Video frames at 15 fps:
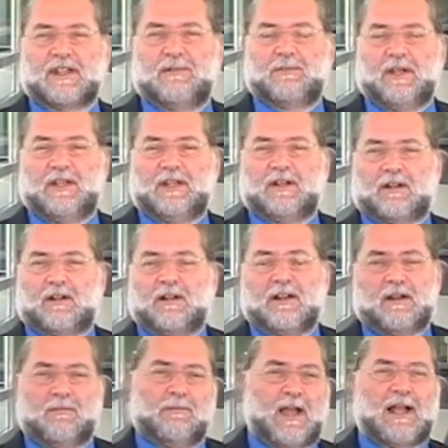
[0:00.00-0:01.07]
I've been here.
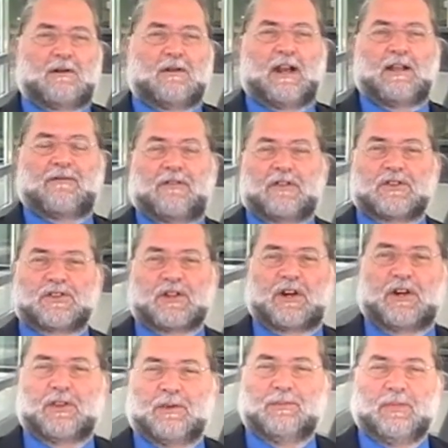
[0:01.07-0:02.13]
Back when I first
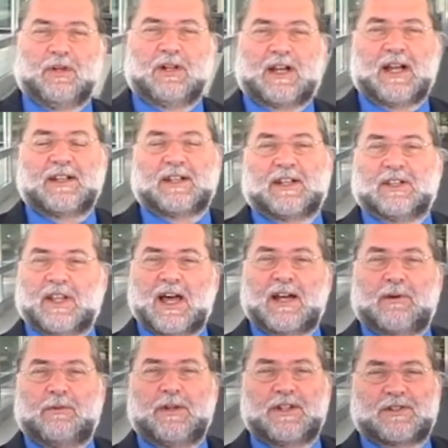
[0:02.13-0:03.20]
started the book, I did a
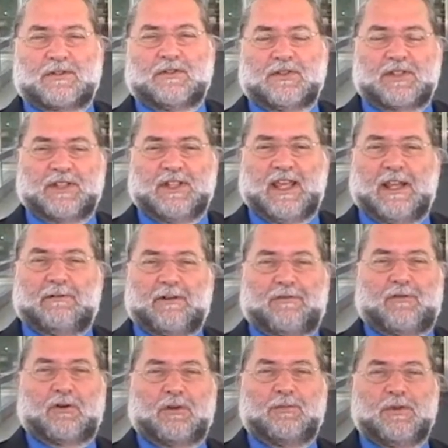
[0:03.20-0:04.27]
lot of research in the Henry
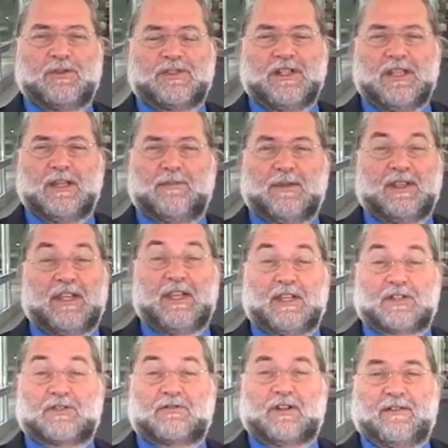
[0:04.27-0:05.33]
Ford Museum in the
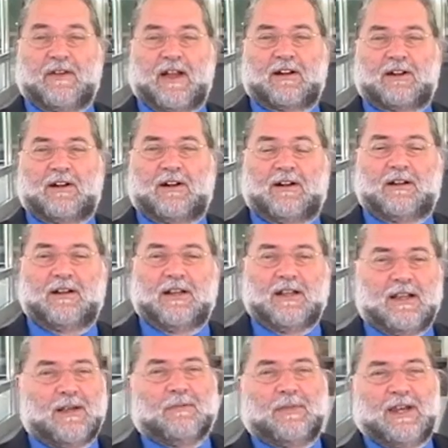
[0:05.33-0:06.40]
history of alcohol.
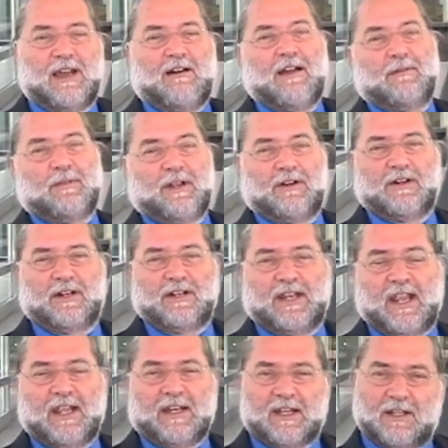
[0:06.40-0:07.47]
But now I'm here
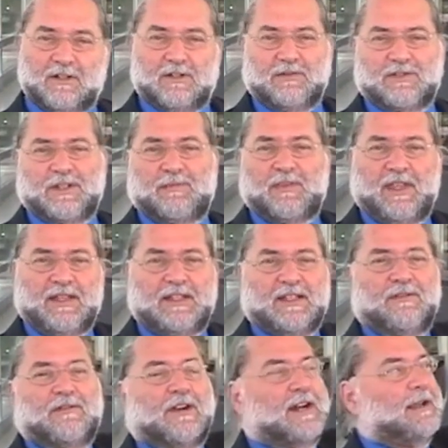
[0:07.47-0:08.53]
today to do something
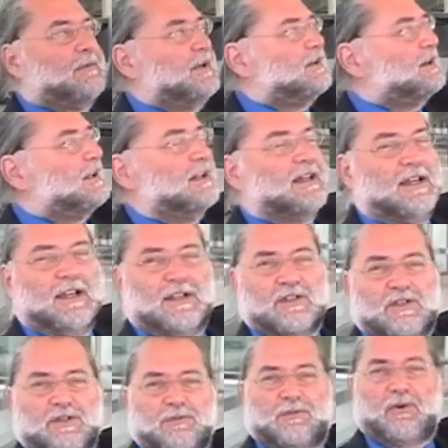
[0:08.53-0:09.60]
different. I'm here
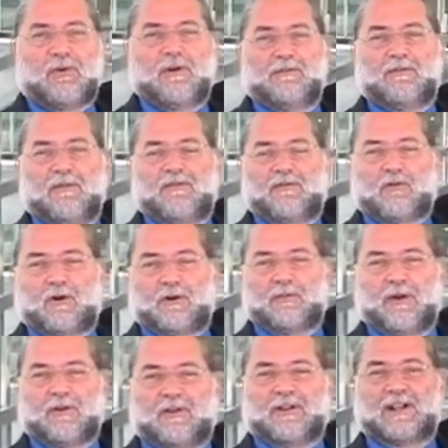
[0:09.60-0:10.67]
to support Ford
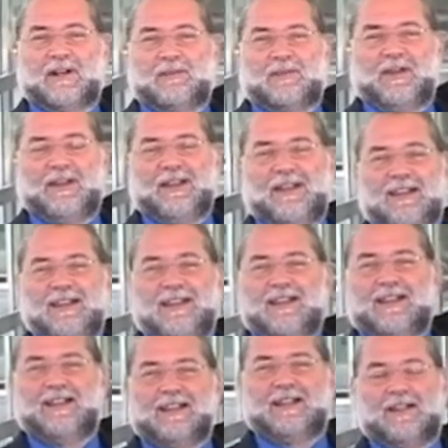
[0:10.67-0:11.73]
Motor Company
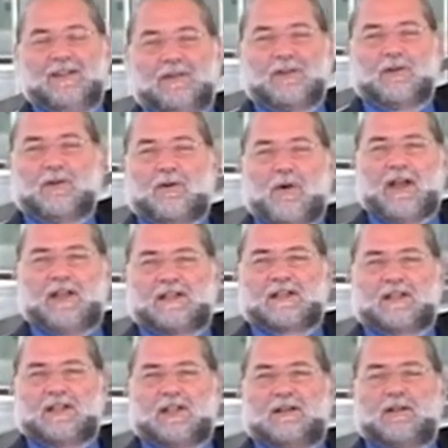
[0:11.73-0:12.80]
in their
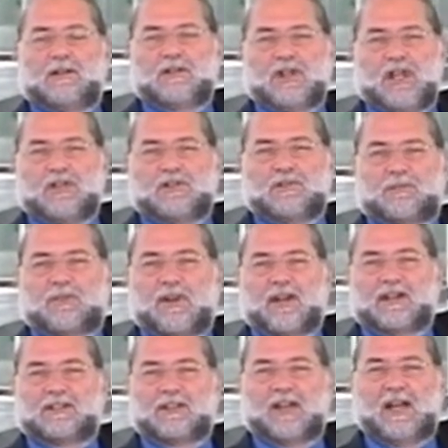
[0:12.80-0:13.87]
quest to change their
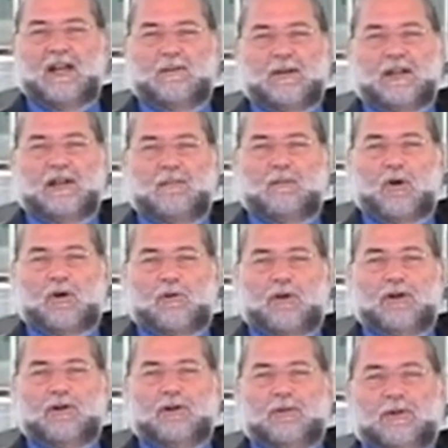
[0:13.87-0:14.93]
product line and become more
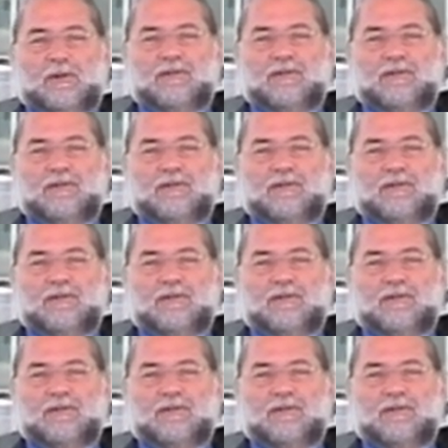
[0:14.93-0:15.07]
renewable.